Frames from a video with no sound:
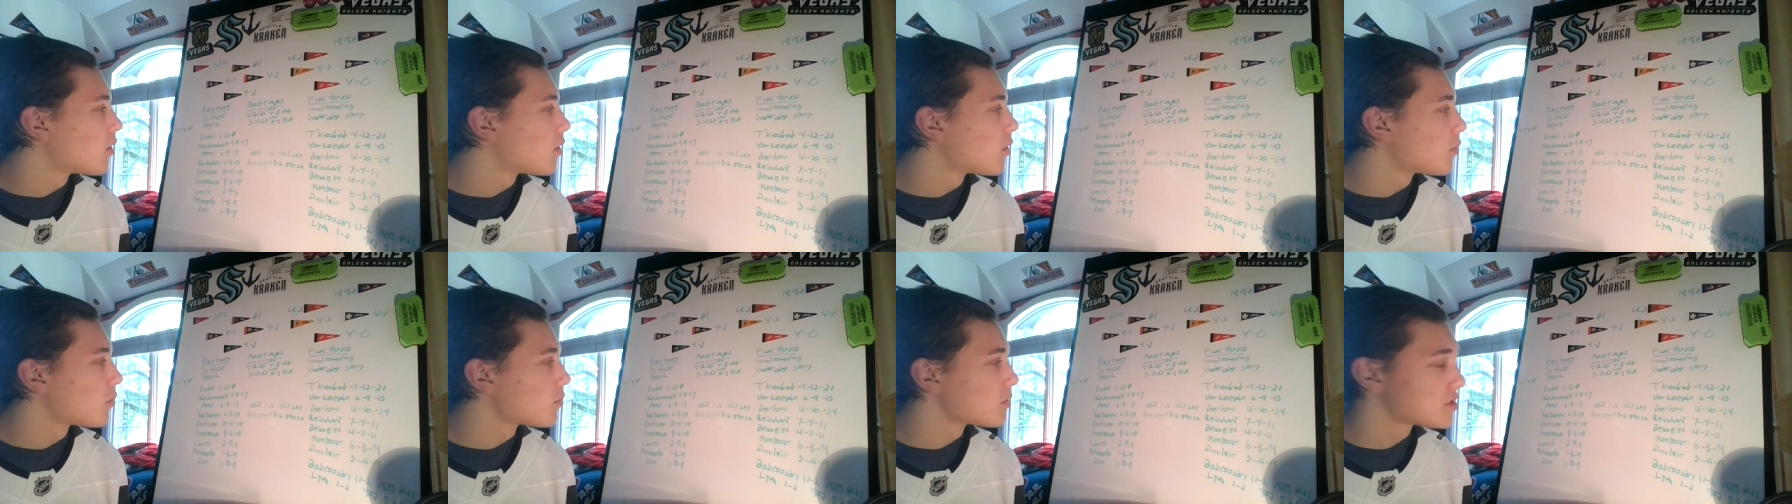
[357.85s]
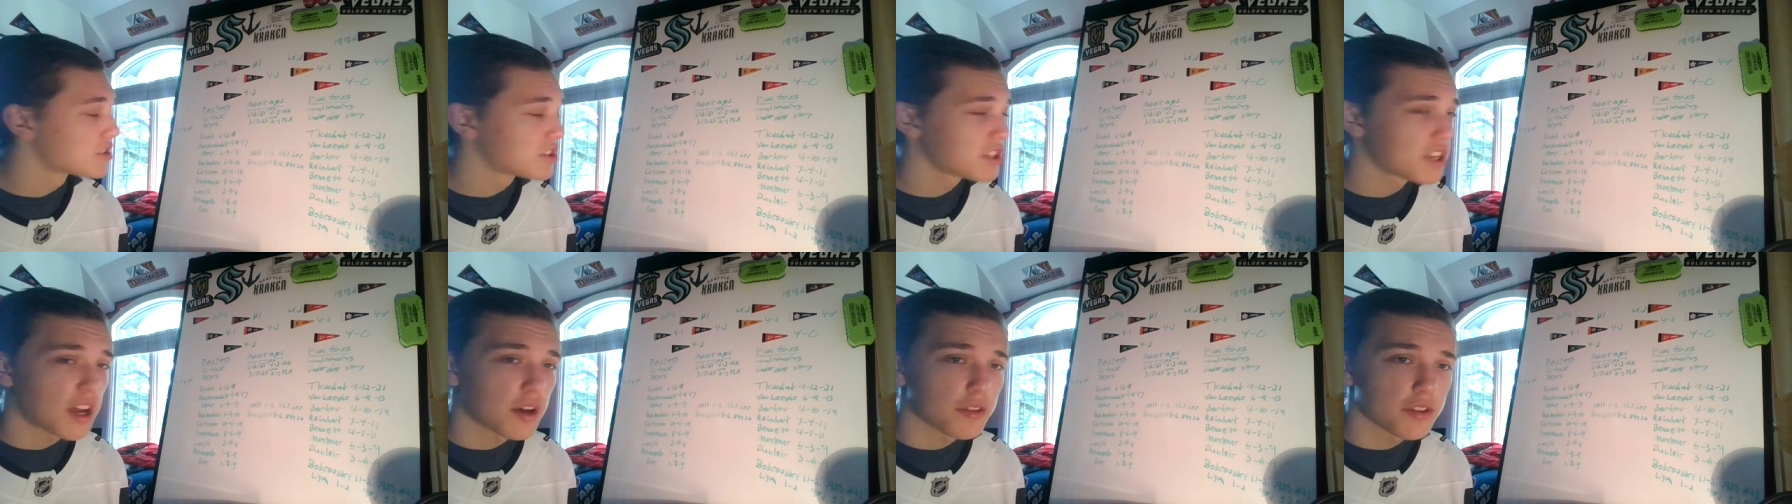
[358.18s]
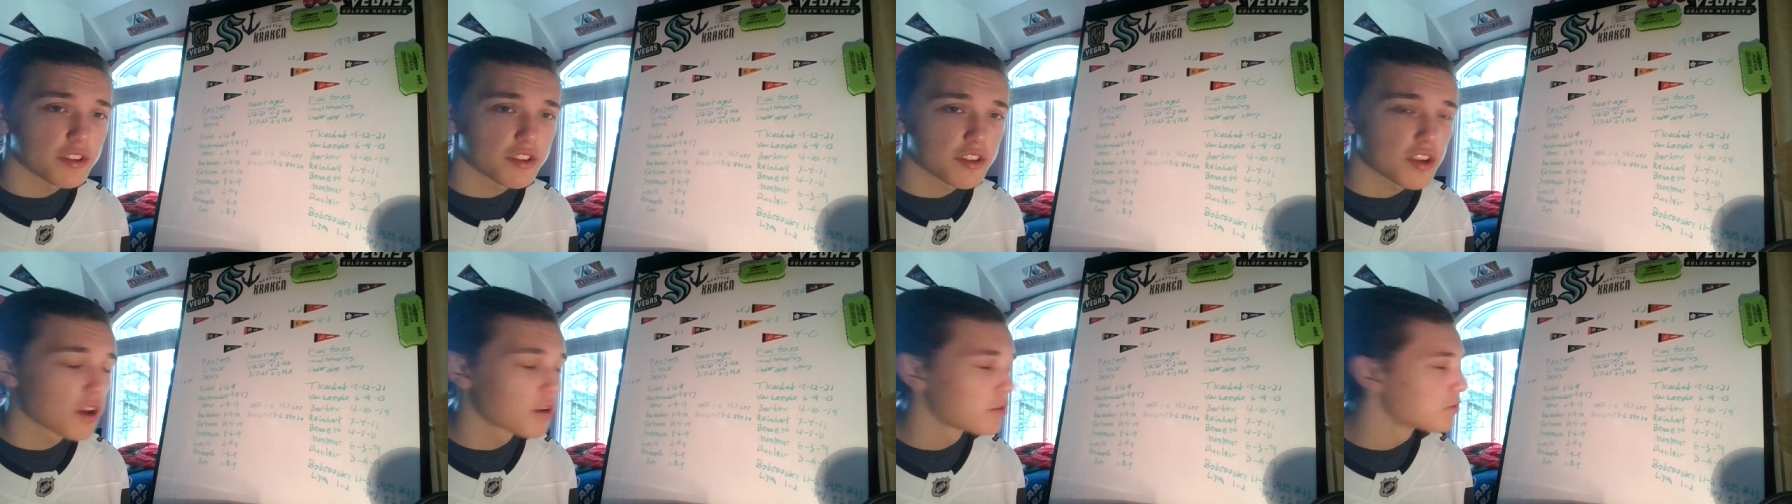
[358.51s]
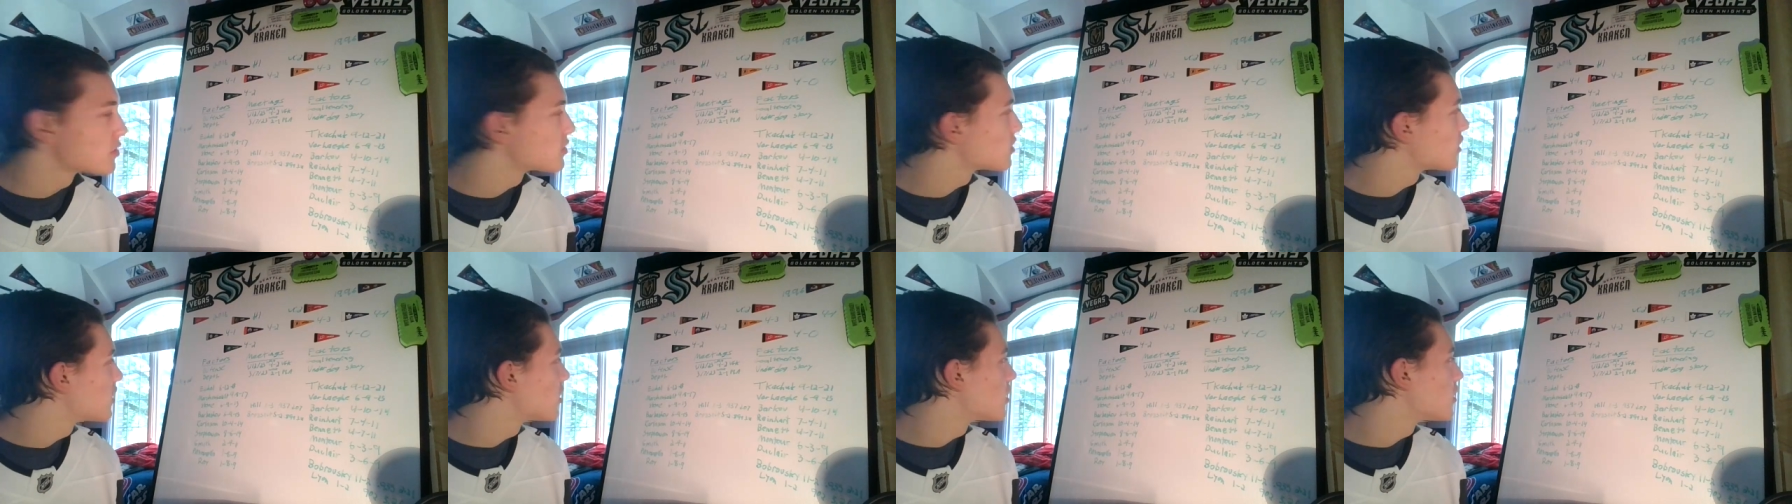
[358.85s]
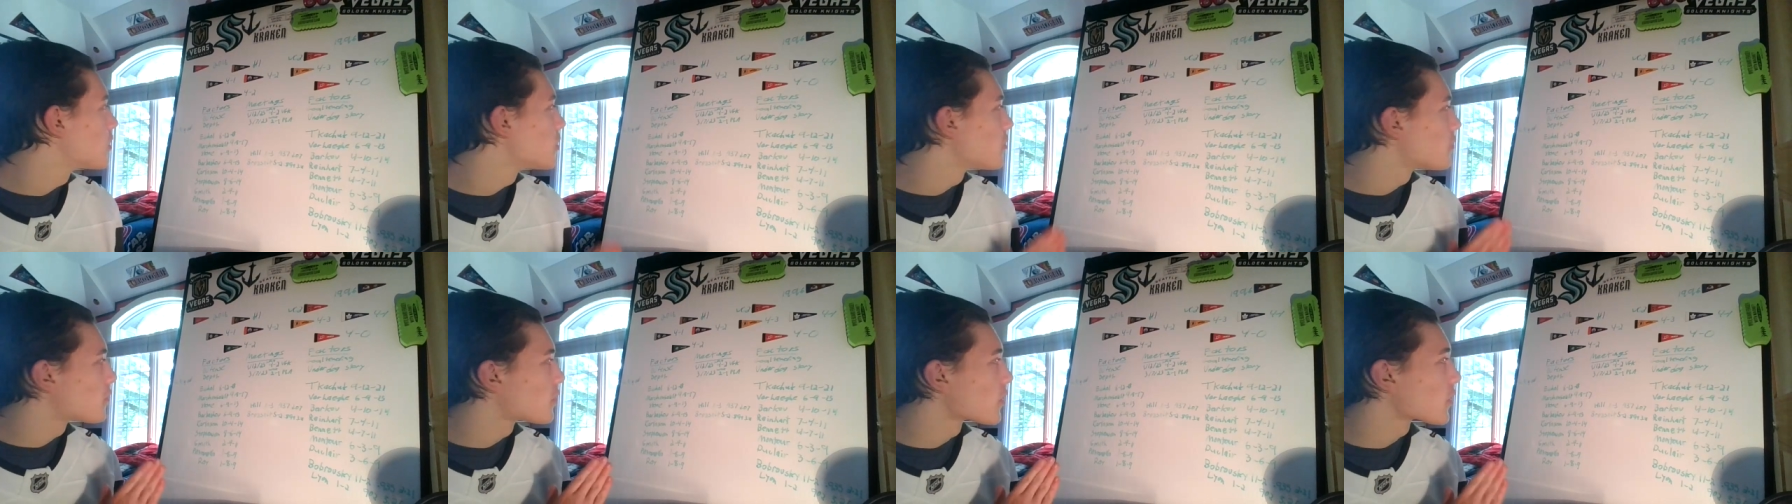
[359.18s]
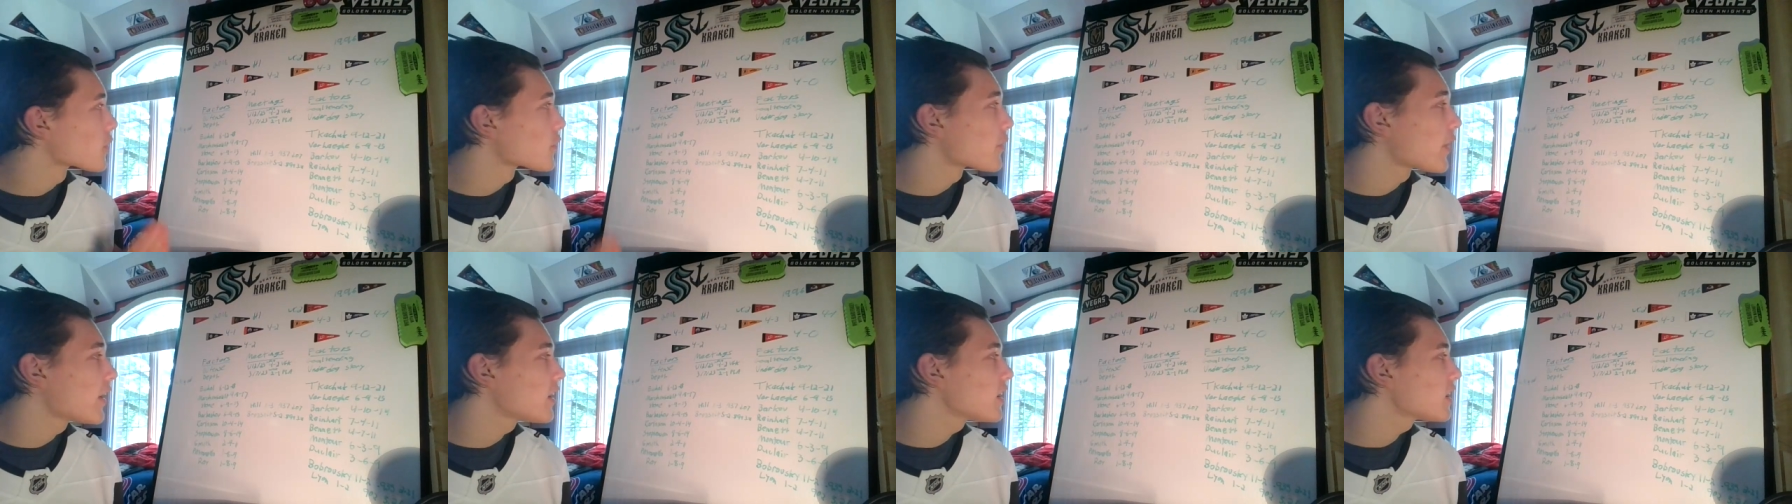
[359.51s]
We'll see how this goes.
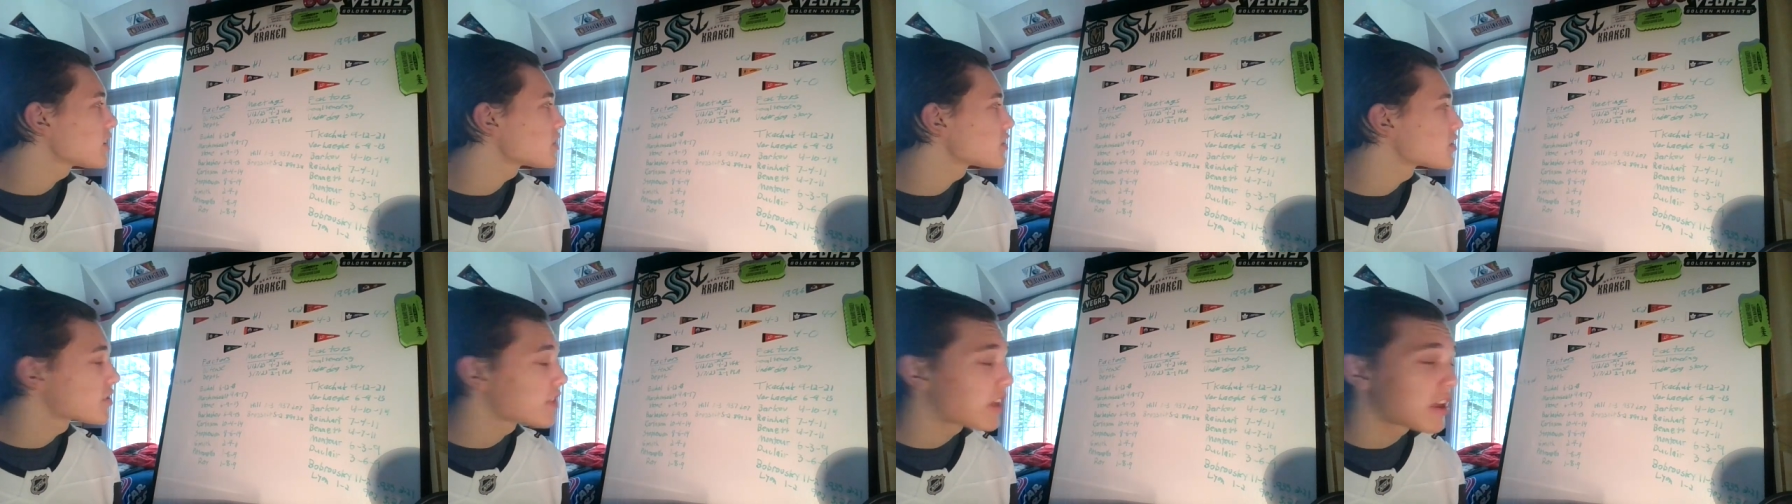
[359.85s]
For Vegas,